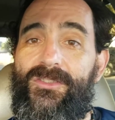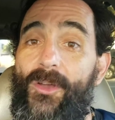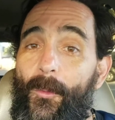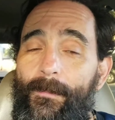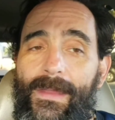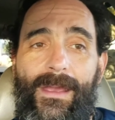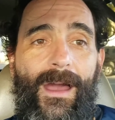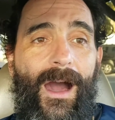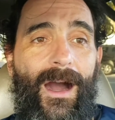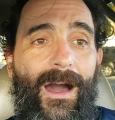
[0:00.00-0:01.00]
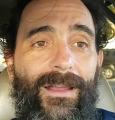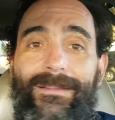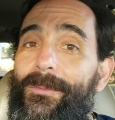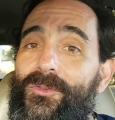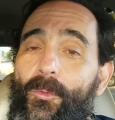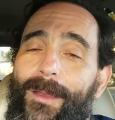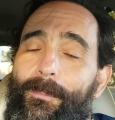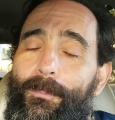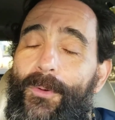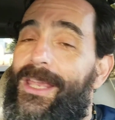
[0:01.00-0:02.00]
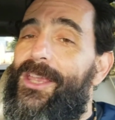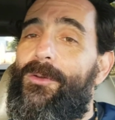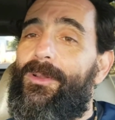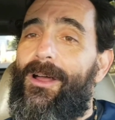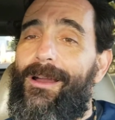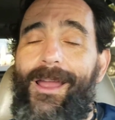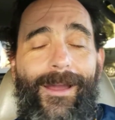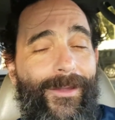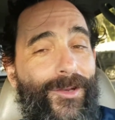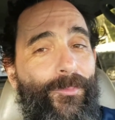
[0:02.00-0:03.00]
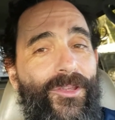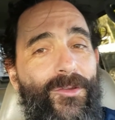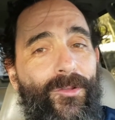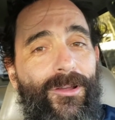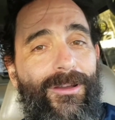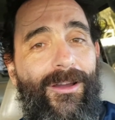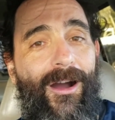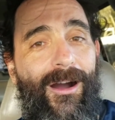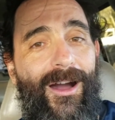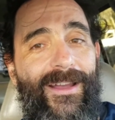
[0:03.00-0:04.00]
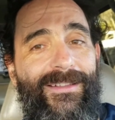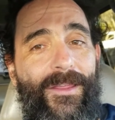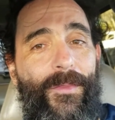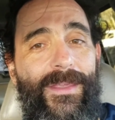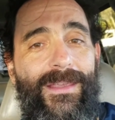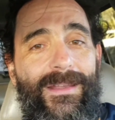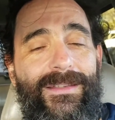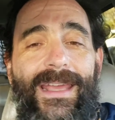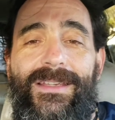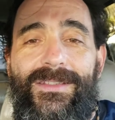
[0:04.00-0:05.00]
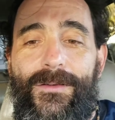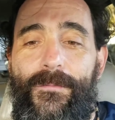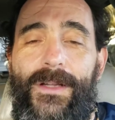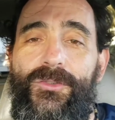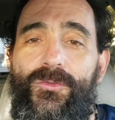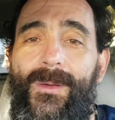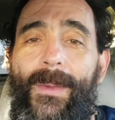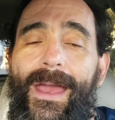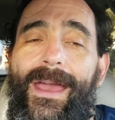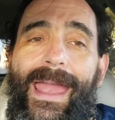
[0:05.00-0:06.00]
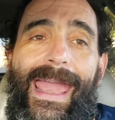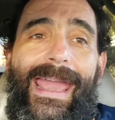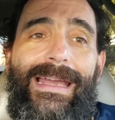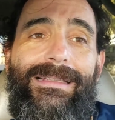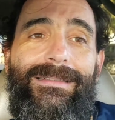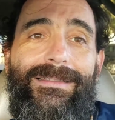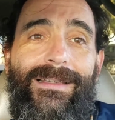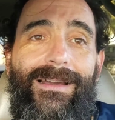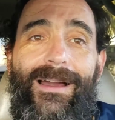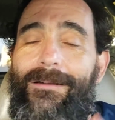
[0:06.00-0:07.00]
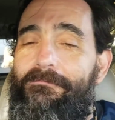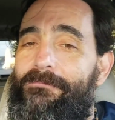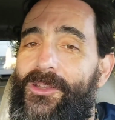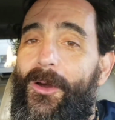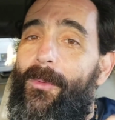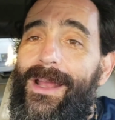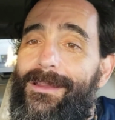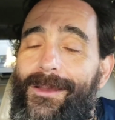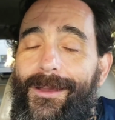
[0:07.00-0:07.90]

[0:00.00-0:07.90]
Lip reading: So, it was great bringing you along. I'm gonna bring you along on the next fun trip, and you know what?